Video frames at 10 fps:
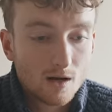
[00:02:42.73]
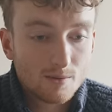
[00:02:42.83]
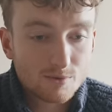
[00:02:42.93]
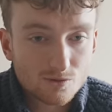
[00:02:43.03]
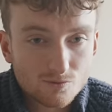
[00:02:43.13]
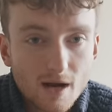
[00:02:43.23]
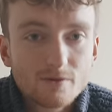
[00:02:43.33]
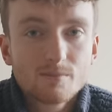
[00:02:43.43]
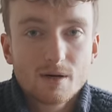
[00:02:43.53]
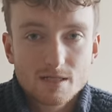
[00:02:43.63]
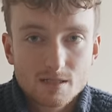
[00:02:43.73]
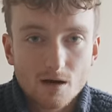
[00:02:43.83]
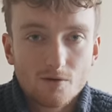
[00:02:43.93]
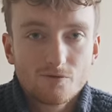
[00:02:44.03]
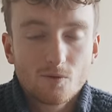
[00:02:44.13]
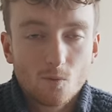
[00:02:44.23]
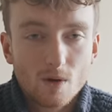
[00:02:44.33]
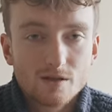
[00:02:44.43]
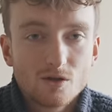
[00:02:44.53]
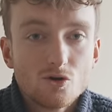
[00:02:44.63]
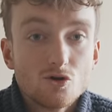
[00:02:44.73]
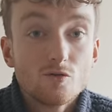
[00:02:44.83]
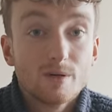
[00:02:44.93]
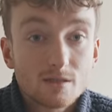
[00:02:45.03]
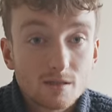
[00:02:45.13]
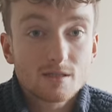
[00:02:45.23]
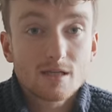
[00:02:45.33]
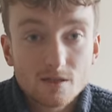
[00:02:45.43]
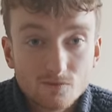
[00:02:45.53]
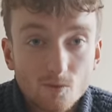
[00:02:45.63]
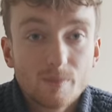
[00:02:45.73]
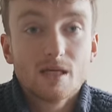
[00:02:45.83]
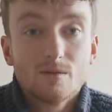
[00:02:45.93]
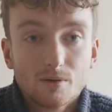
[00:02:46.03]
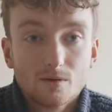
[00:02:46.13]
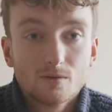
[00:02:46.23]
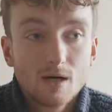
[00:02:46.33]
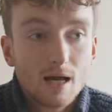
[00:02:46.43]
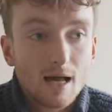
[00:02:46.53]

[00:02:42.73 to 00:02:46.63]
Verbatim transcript: I'm surrounding myself with uber successful people.